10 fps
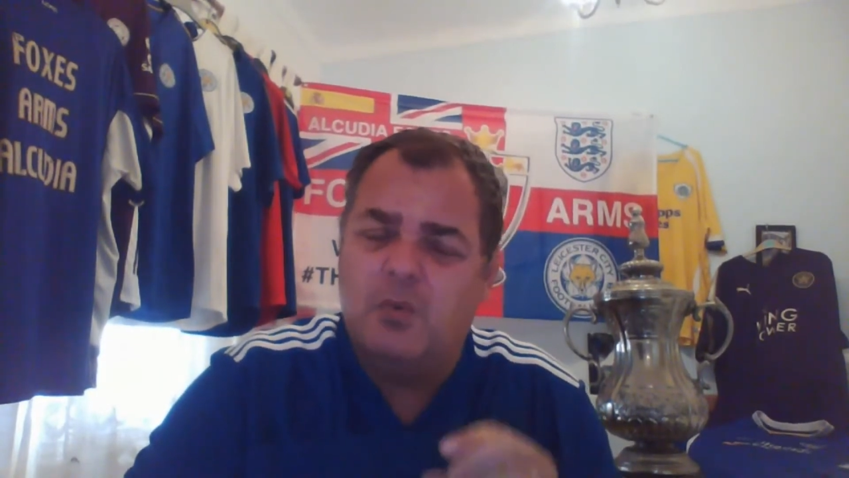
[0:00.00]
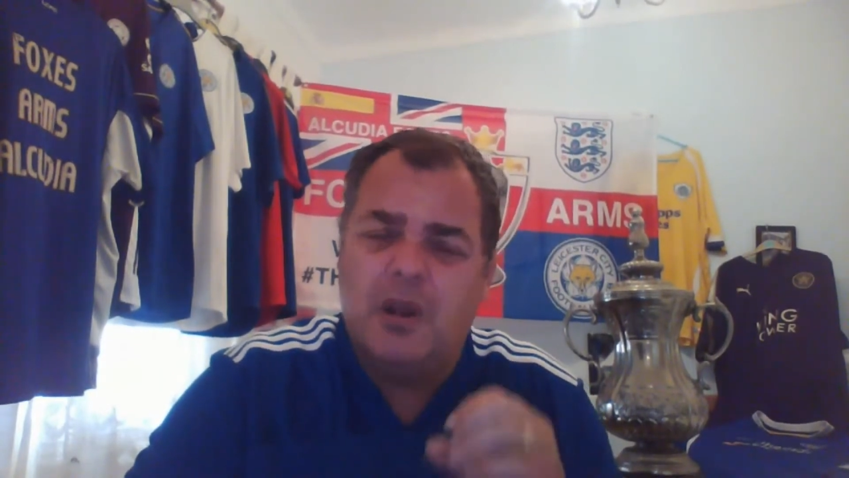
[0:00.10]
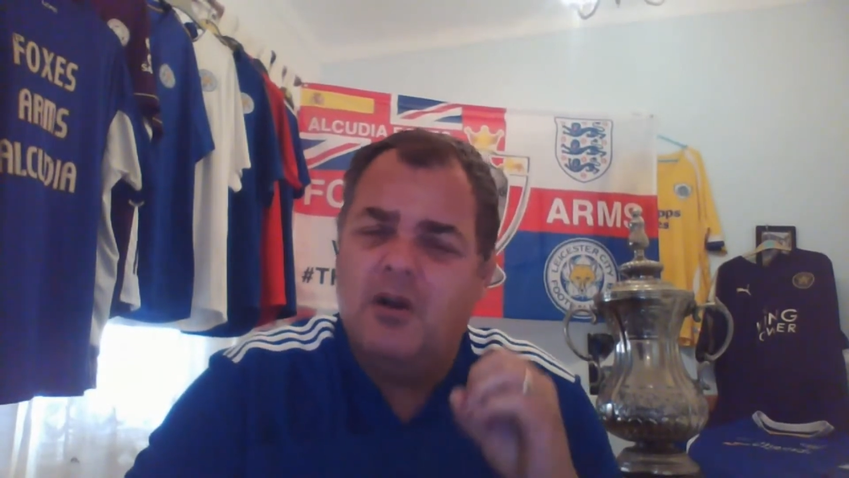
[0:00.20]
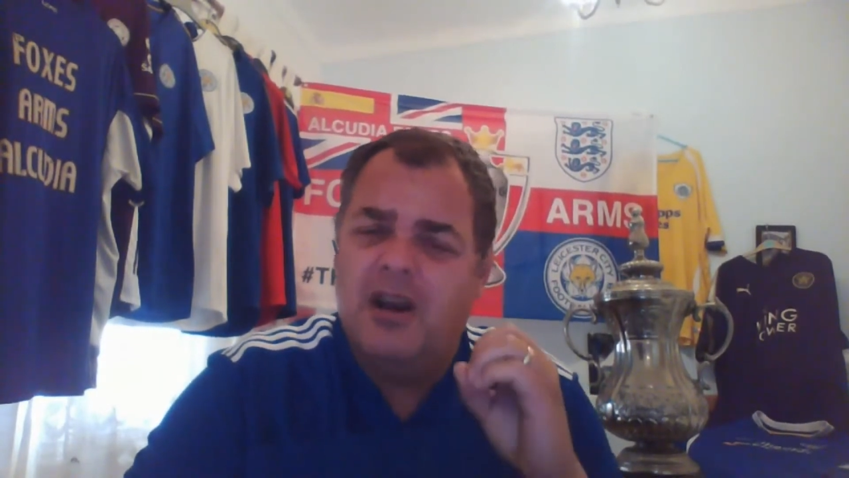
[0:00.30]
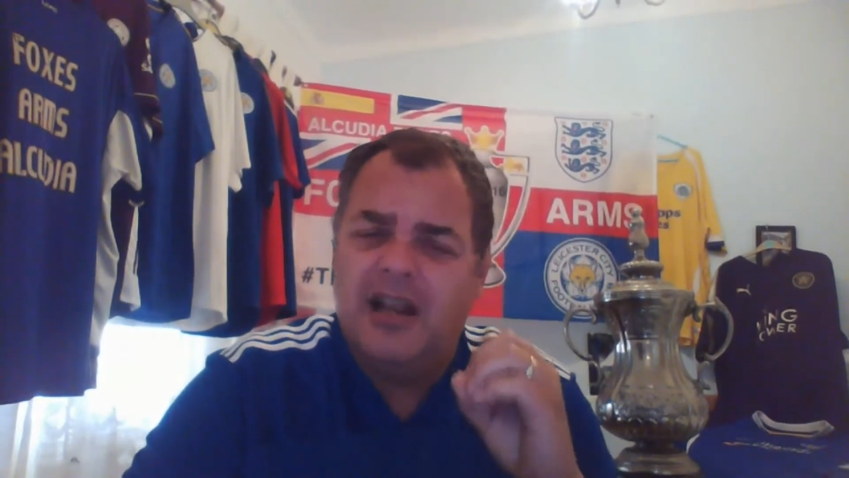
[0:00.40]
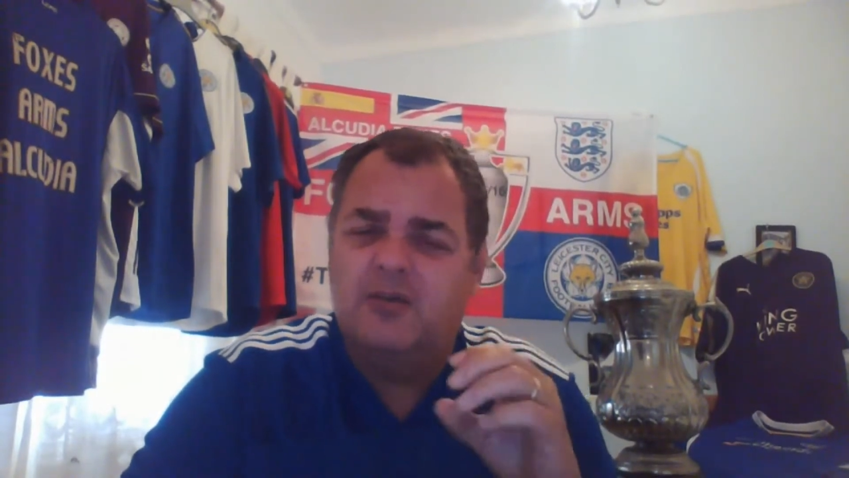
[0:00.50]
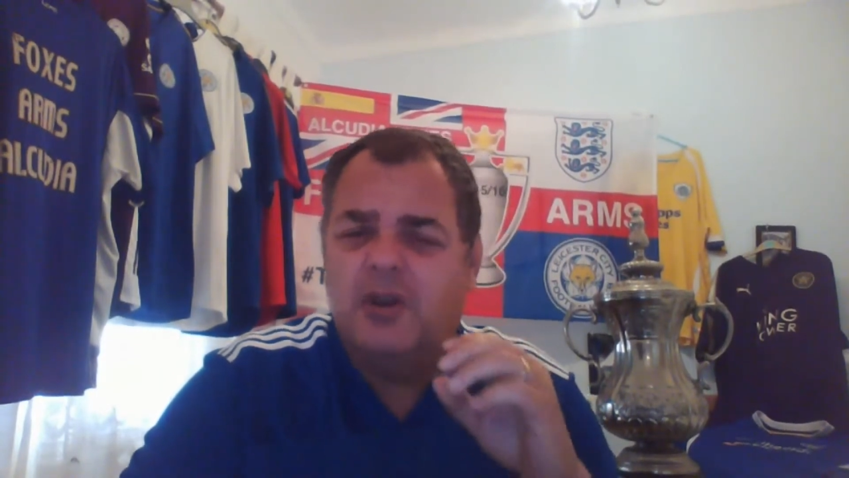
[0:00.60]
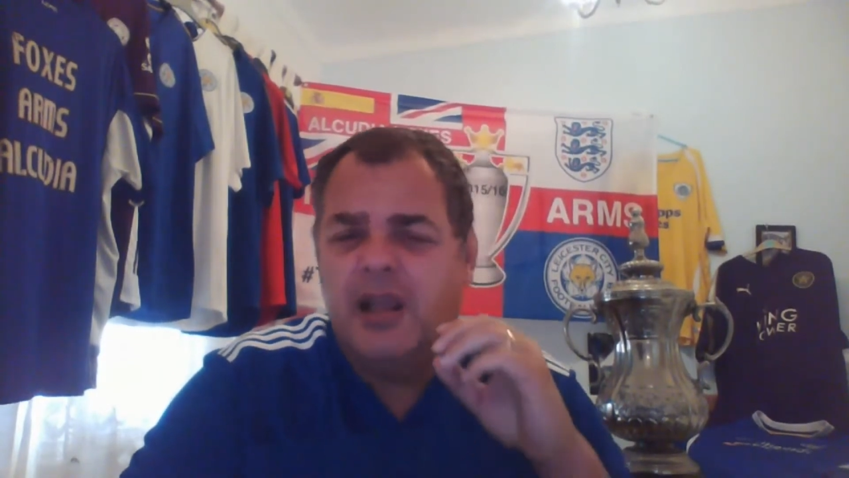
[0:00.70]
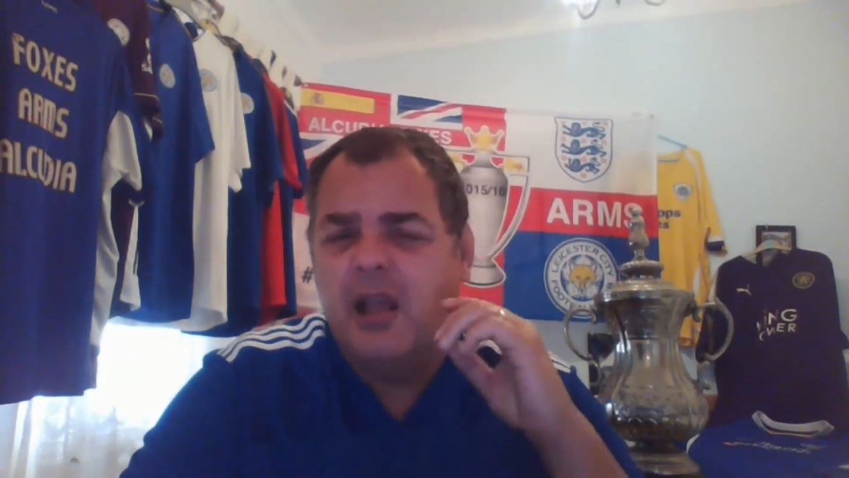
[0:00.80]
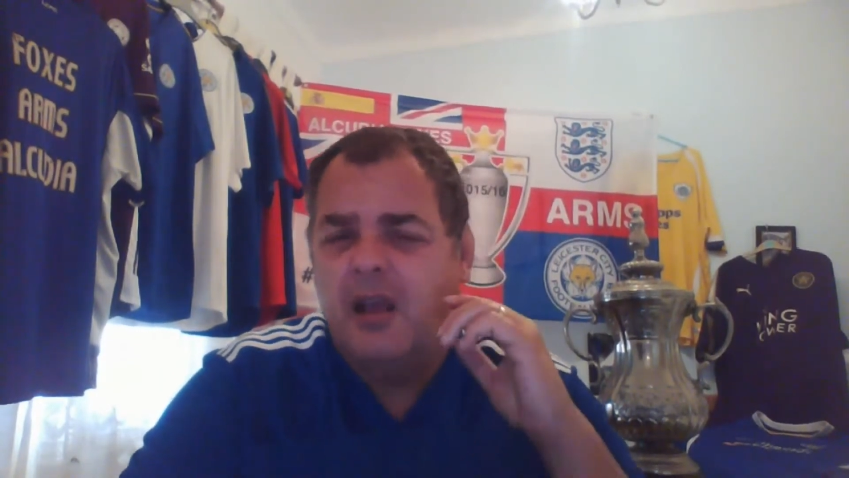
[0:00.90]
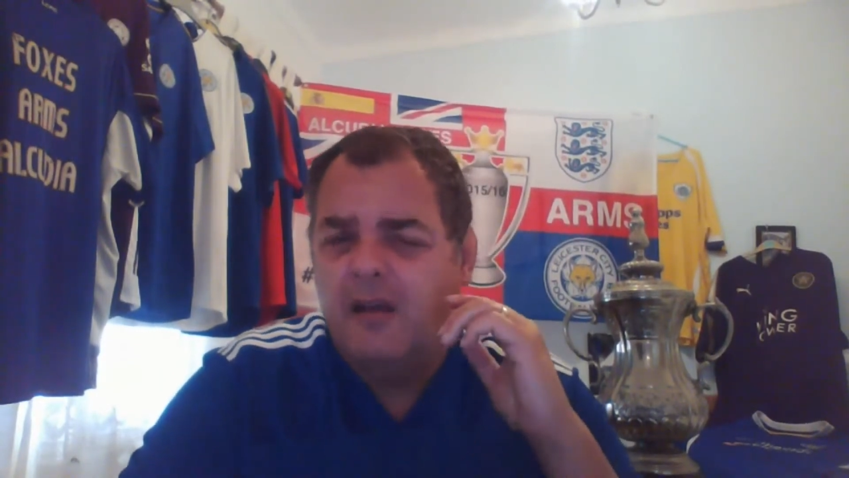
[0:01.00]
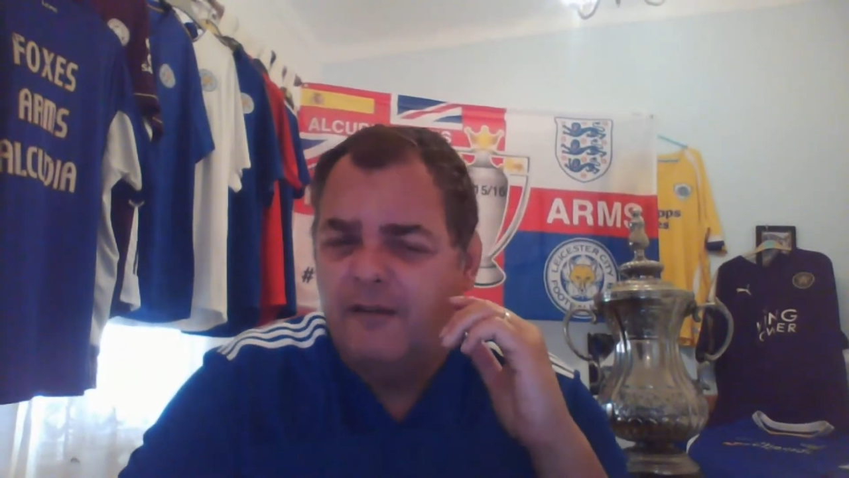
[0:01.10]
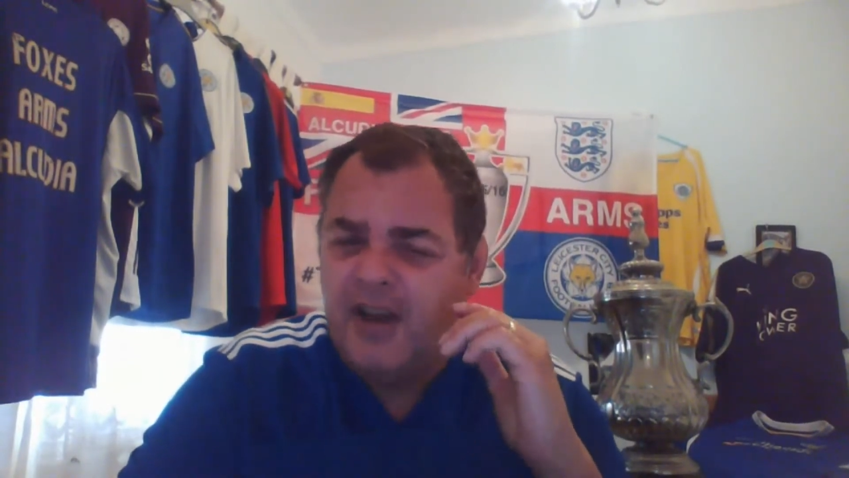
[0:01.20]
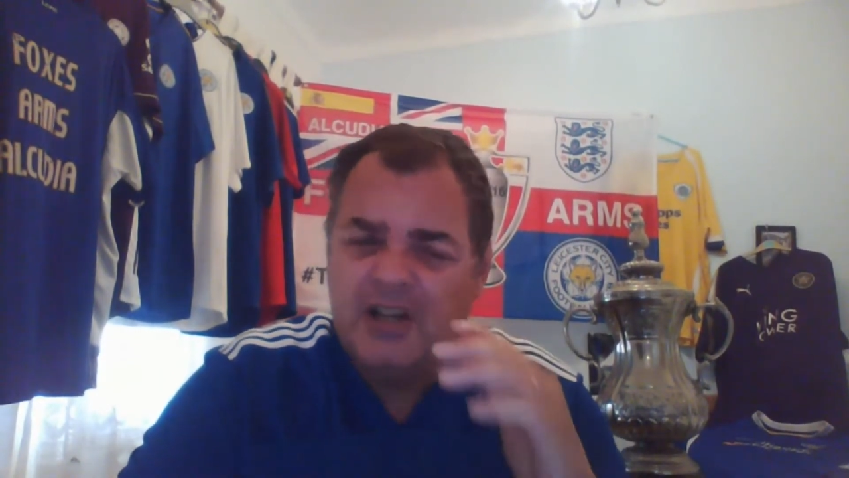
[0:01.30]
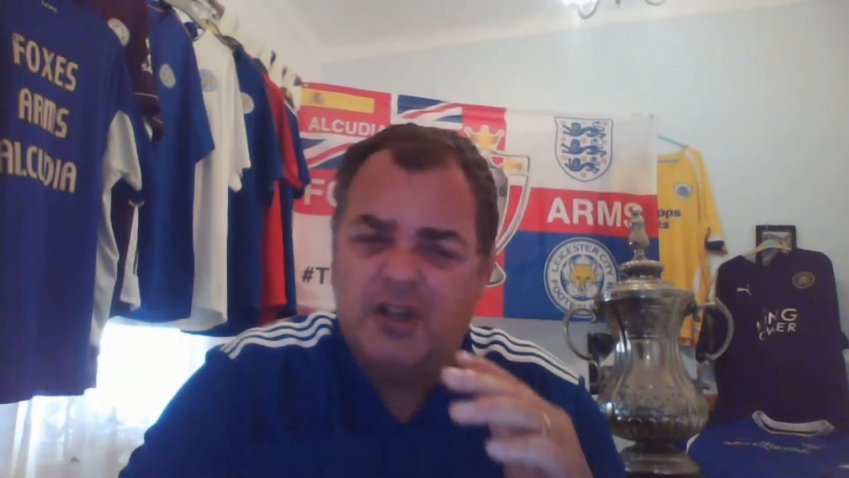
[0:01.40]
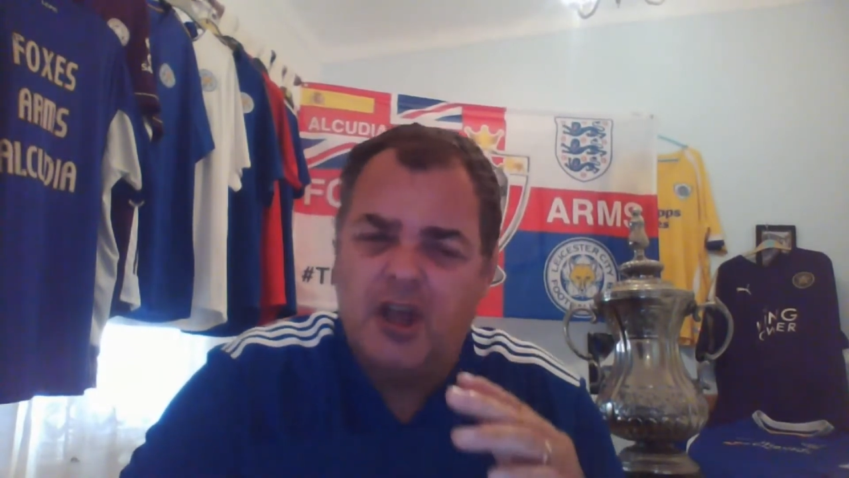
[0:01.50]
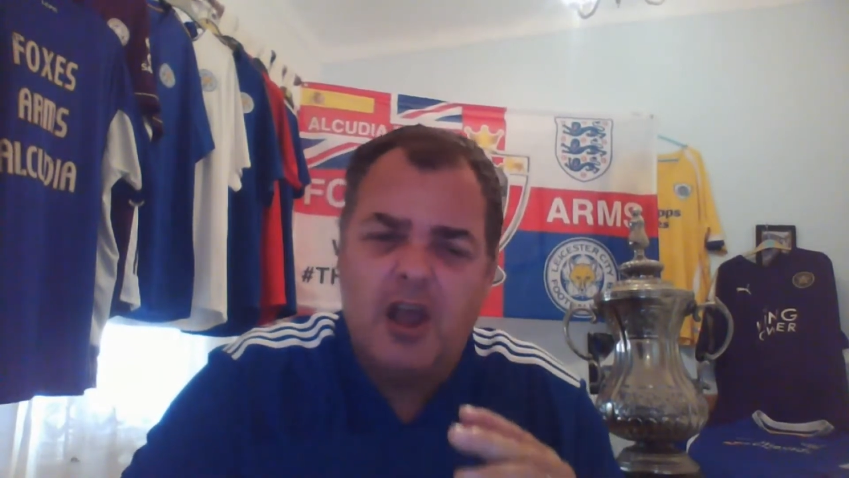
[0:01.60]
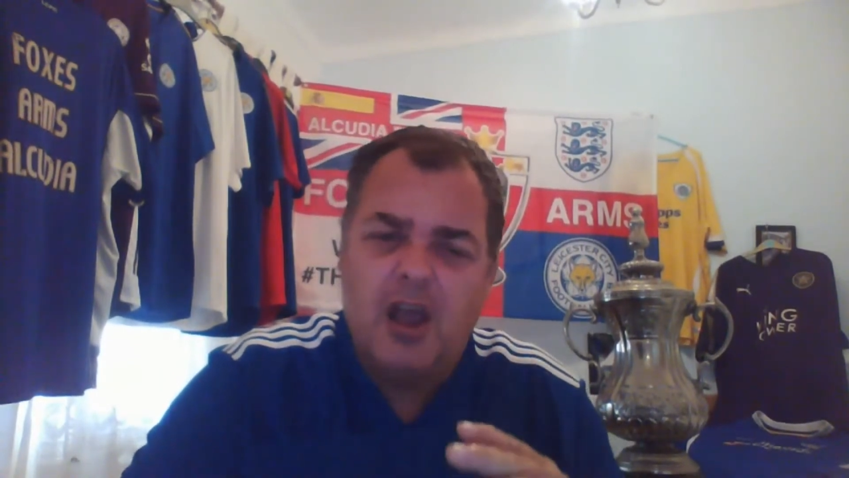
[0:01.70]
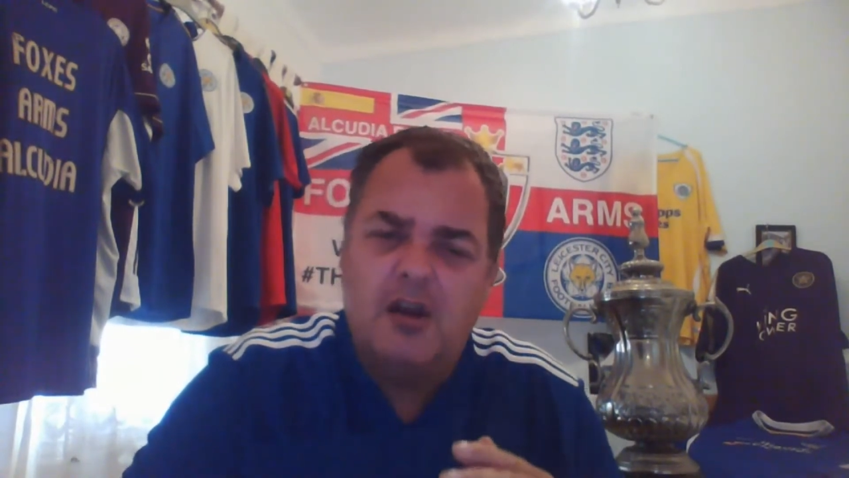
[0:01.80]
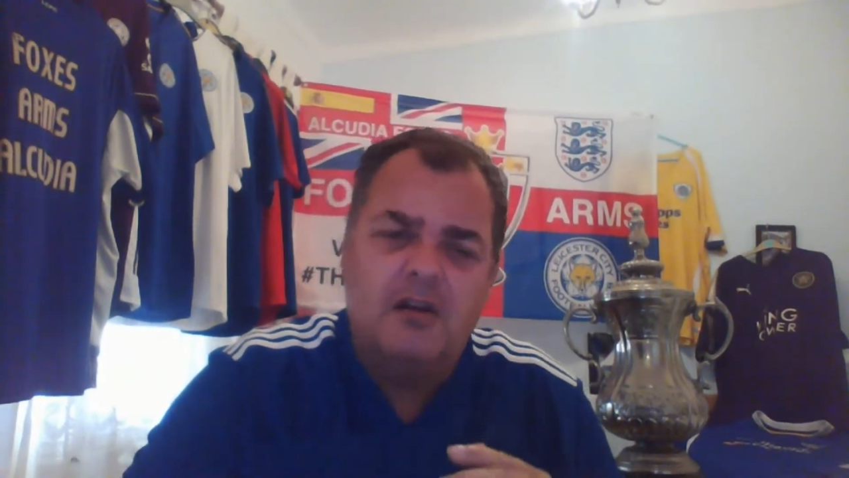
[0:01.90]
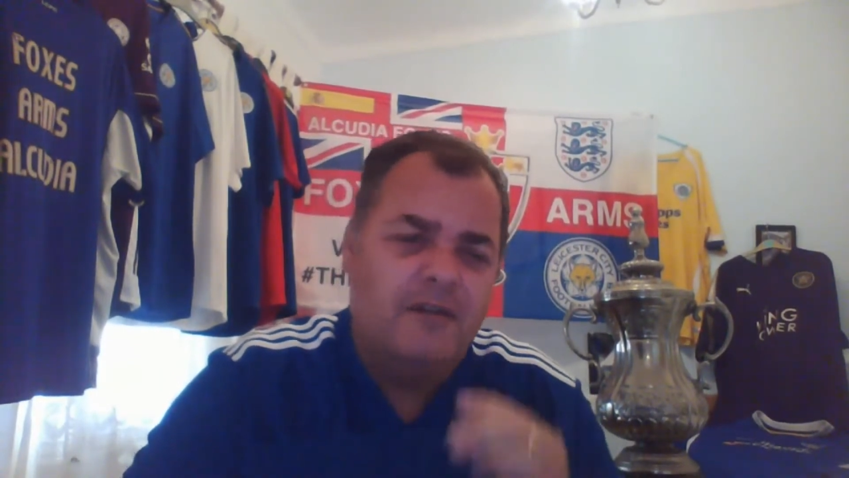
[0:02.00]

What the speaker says: We could literally finish 3rd,